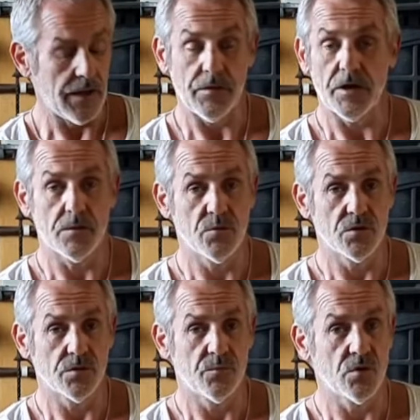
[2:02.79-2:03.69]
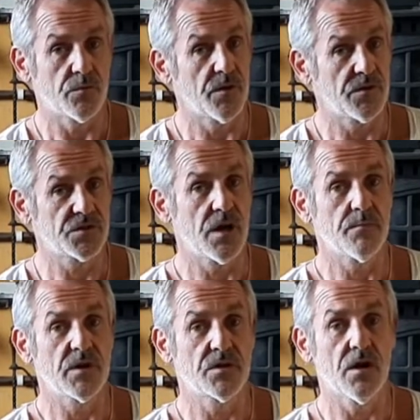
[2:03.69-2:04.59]
And then I bought the book. By the
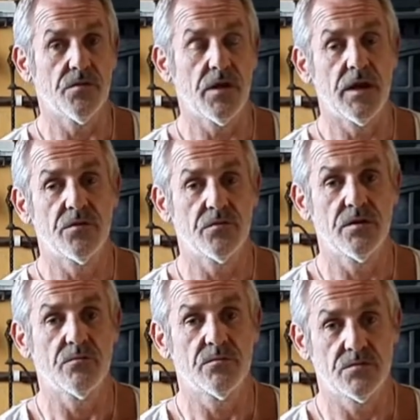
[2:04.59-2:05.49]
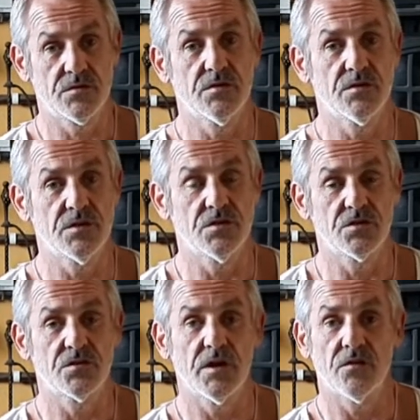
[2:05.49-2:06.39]
time I got there through to the teacher
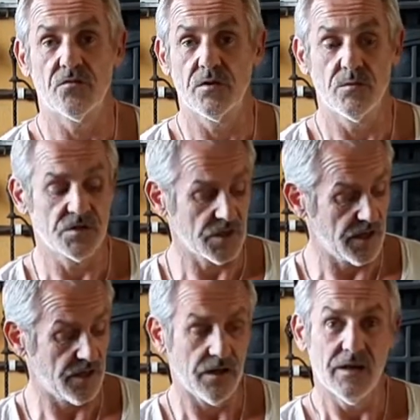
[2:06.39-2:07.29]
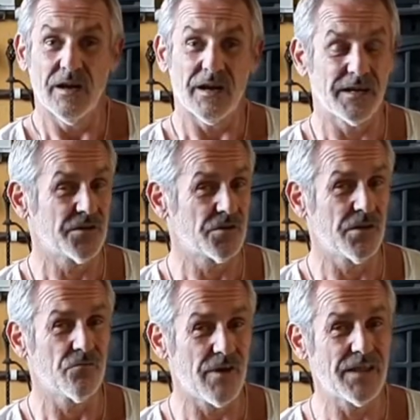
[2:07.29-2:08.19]
training 3 weeks later, I'd
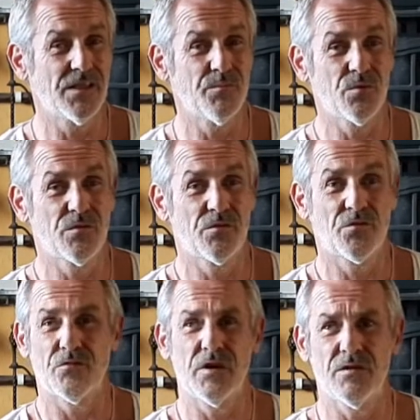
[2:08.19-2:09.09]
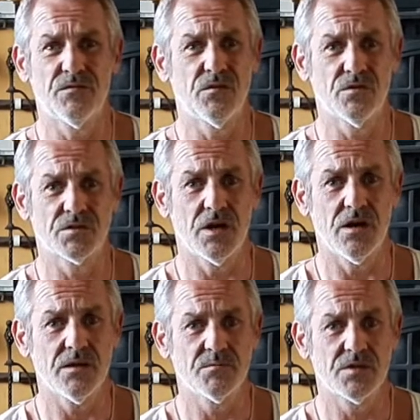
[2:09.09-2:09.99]
actually read the book 3 or 4
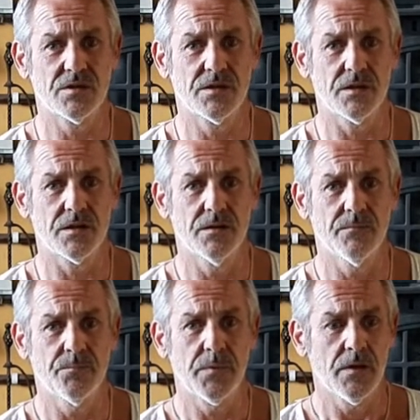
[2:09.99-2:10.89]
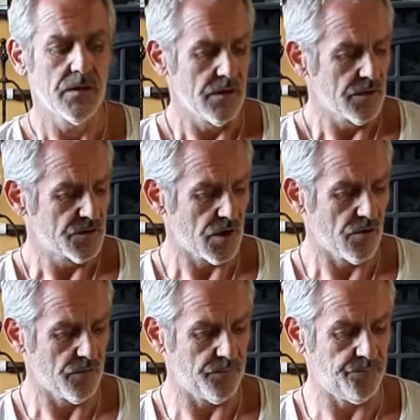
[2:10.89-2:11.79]
times, I think.
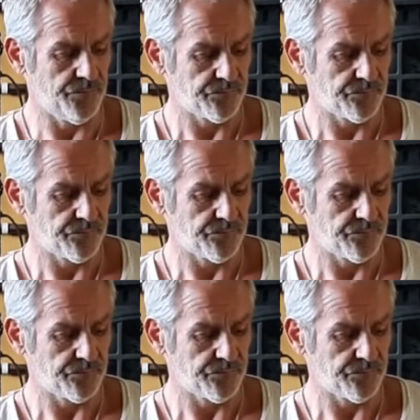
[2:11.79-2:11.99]
So